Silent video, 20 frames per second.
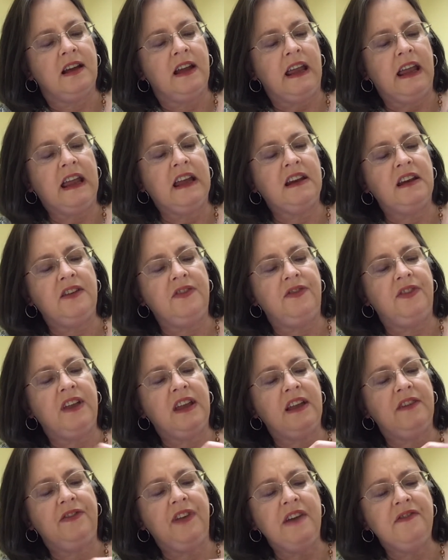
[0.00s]
And
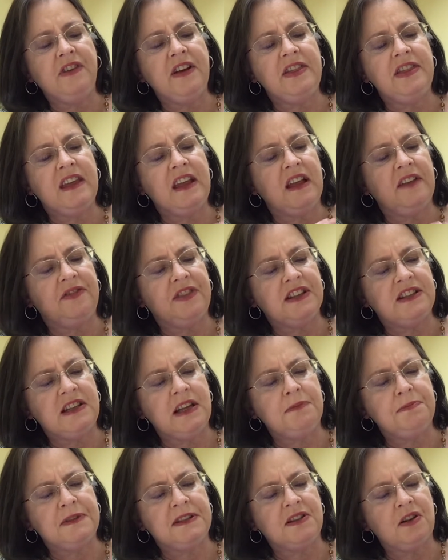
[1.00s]
if the
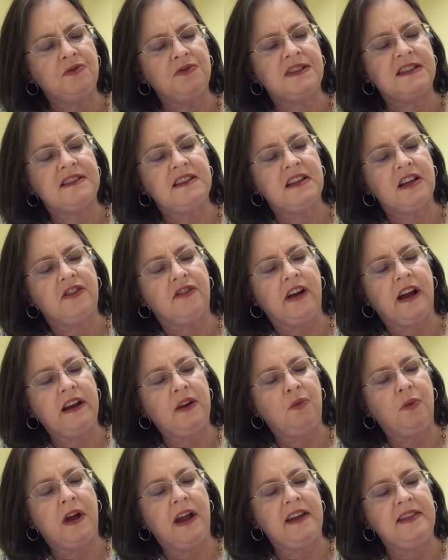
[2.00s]
tips don't stick right
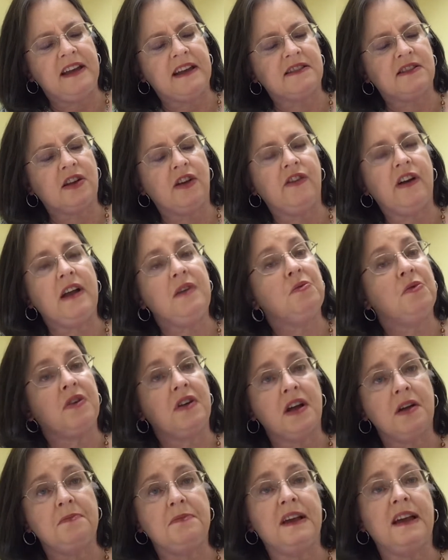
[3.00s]
away, that's all right. We'll
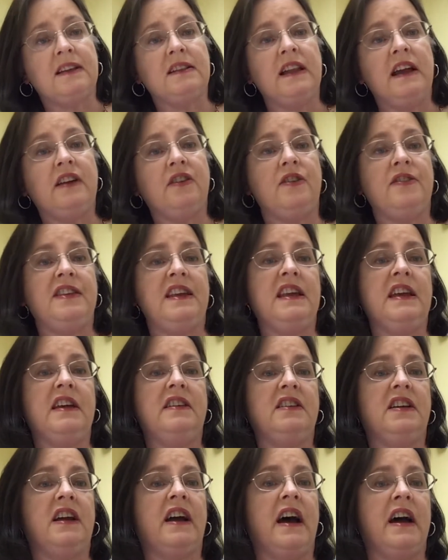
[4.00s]
come back later at the end
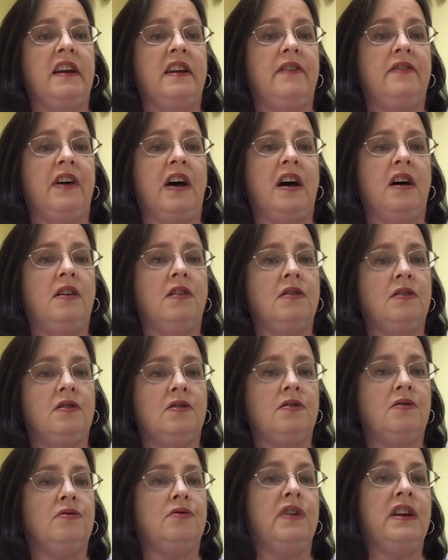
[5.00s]
and kind of
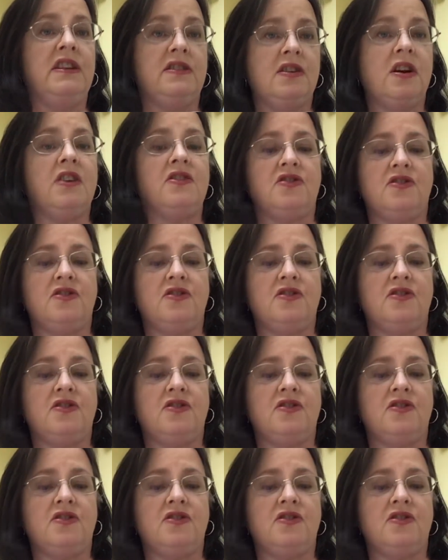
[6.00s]
retouch